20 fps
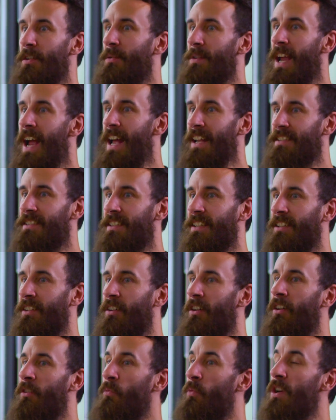casting
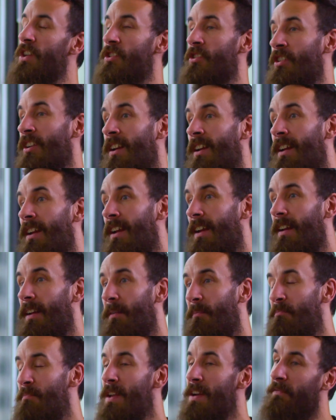call, which
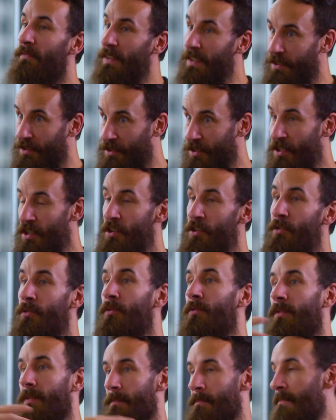benefits
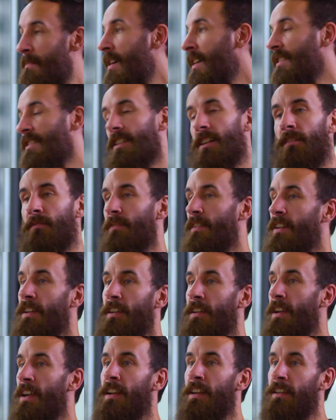you, myself,
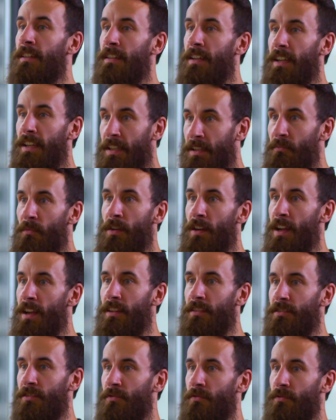and anyone
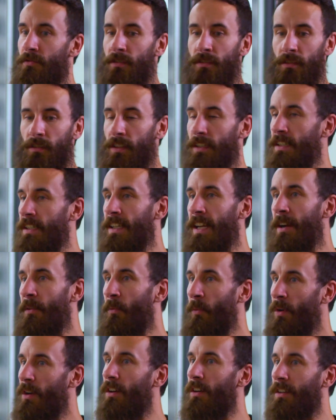else who's looking to get
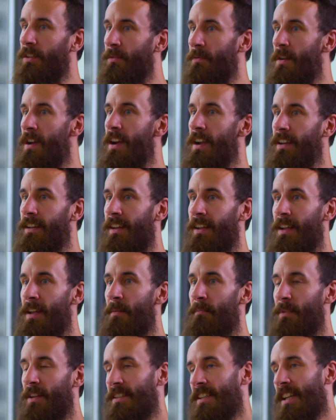work, right?
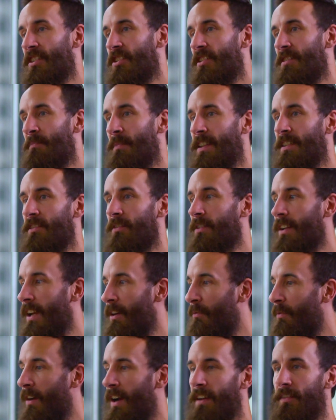Because that just means, okay,
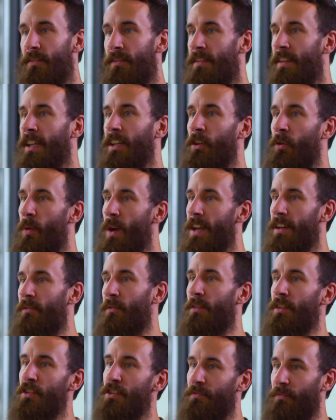well, either they quit
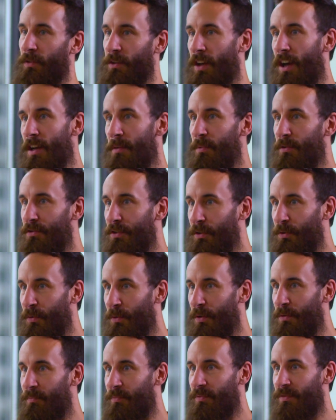or they just forgot about the
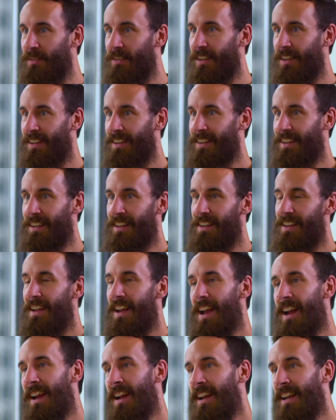group.
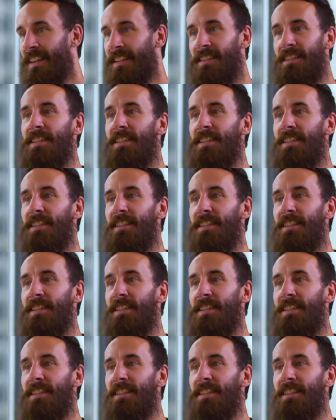And